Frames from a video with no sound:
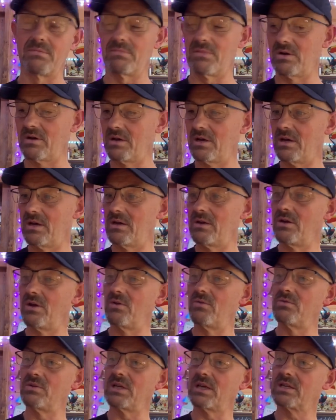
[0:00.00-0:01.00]
my
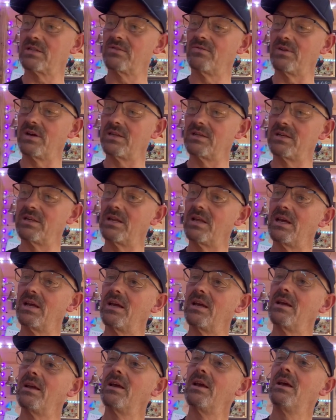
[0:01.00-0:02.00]
nose activated
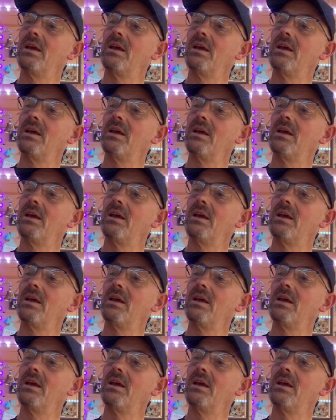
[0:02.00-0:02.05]
here.